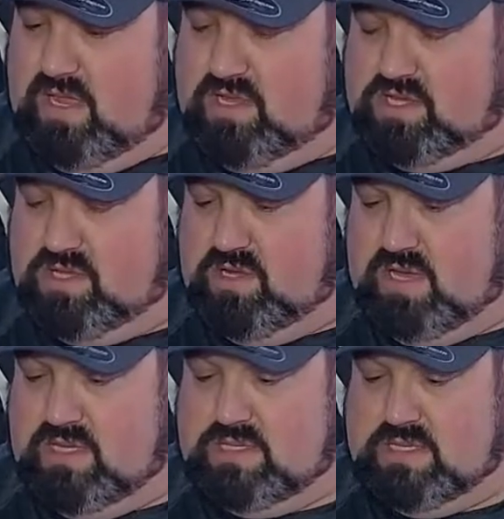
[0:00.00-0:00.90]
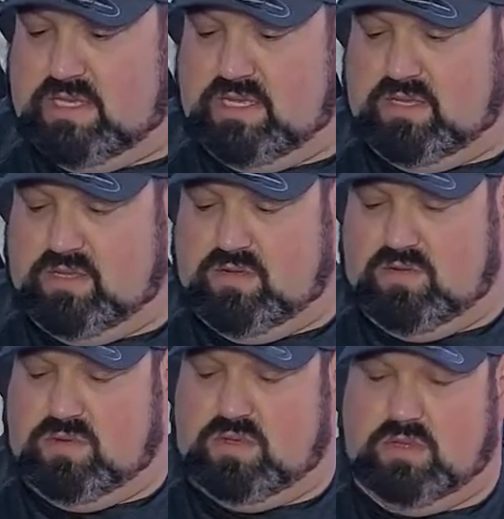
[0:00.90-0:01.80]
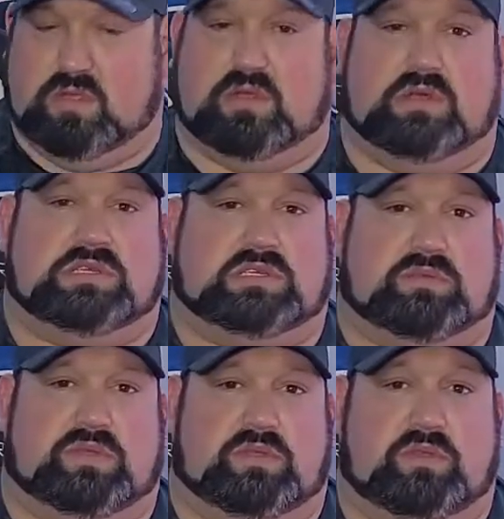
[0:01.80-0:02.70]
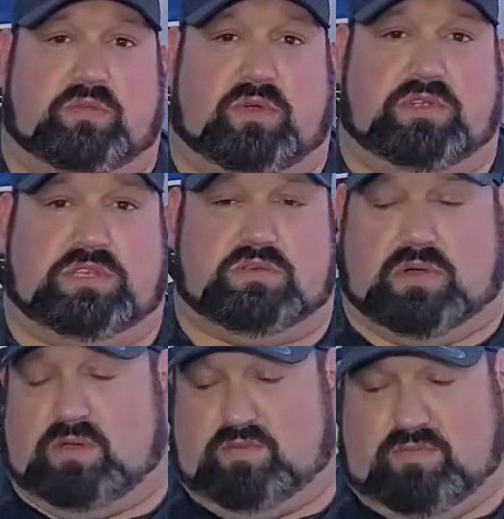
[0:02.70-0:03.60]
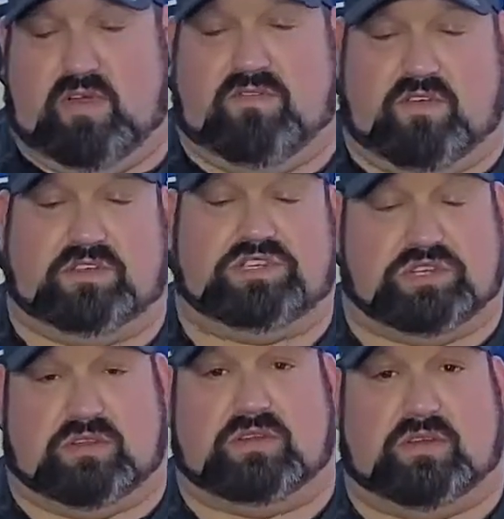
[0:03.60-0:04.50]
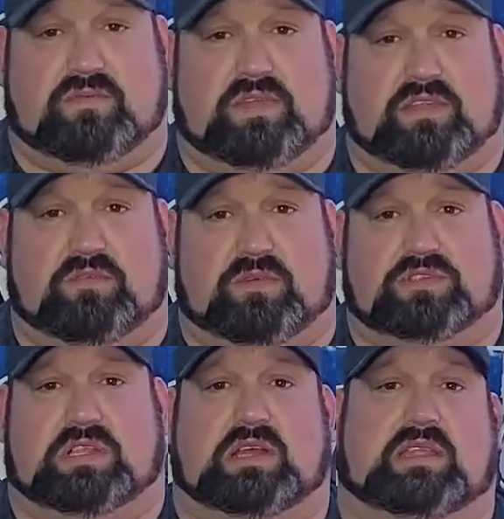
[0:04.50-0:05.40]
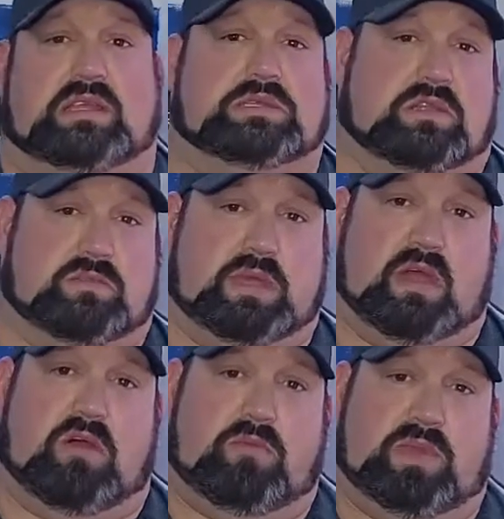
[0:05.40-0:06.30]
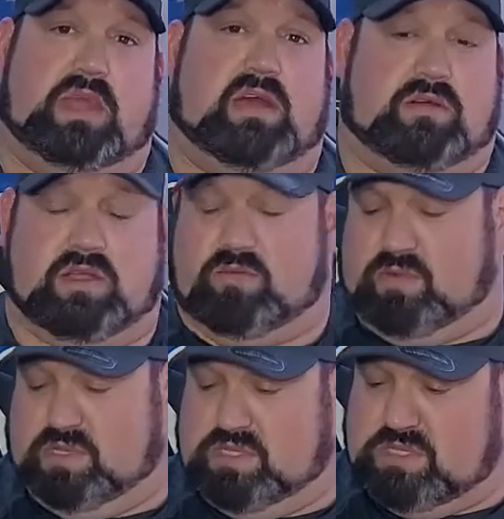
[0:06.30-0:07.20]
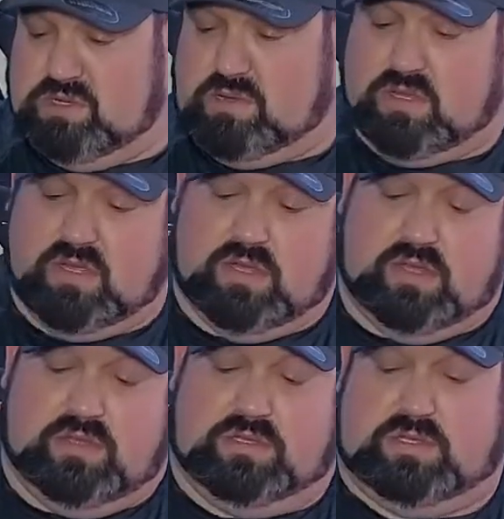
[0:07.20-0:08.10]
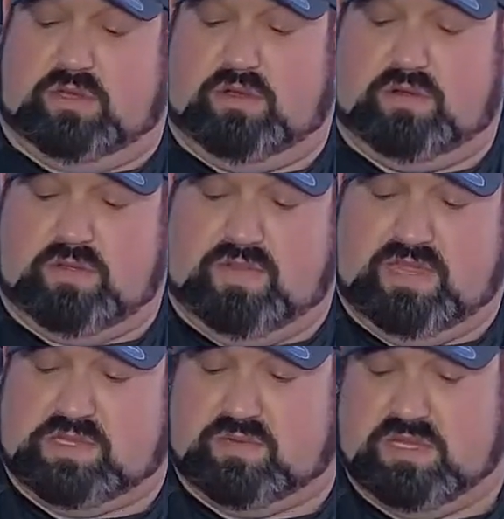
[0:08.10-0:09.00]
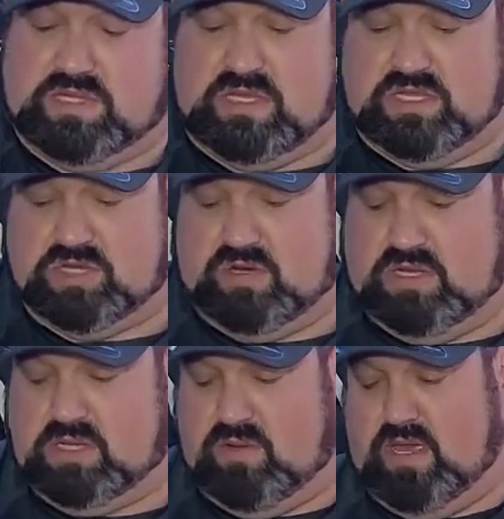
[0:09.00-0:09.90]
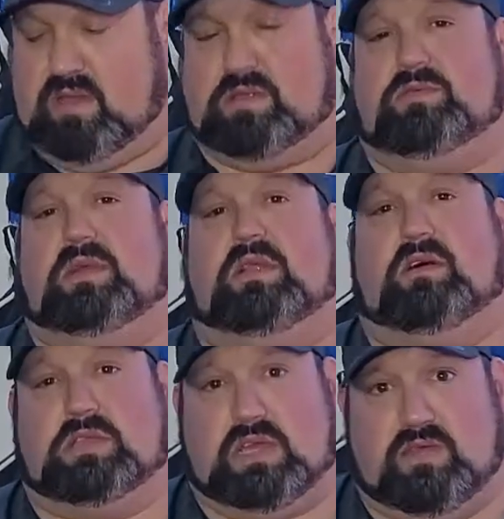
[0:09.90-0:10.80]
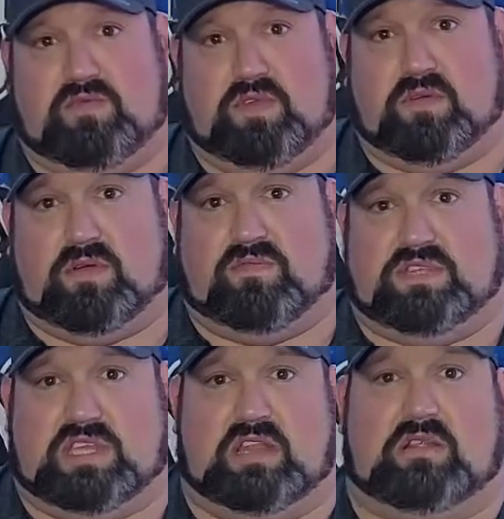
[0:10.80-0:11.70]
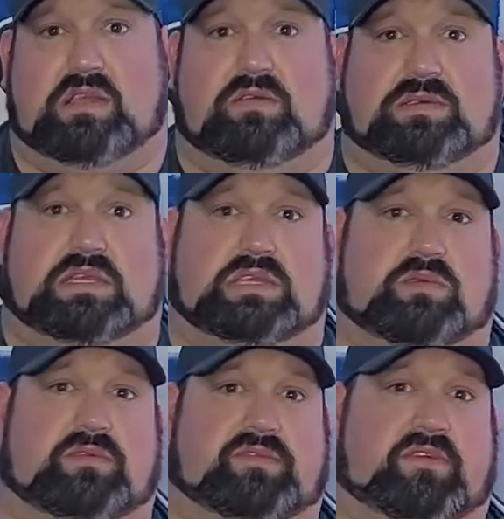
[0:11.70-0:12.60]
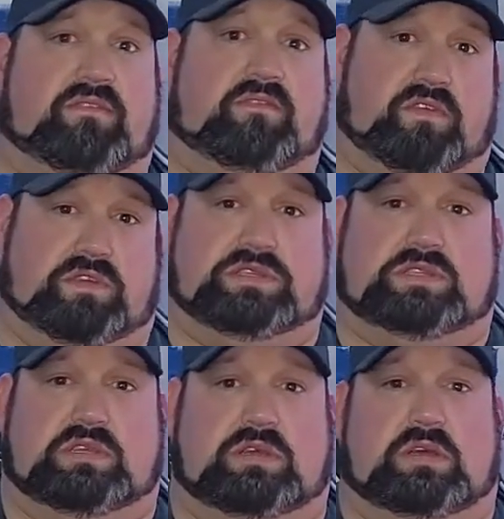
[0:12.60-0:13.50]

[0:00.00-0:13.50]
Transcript: and show you guys some of the new merch. Well, our first shirt of the new merch line that's going to be opening out here really soon. So this shirt is going out to a longtime viewer of the channel. He was actually one of our first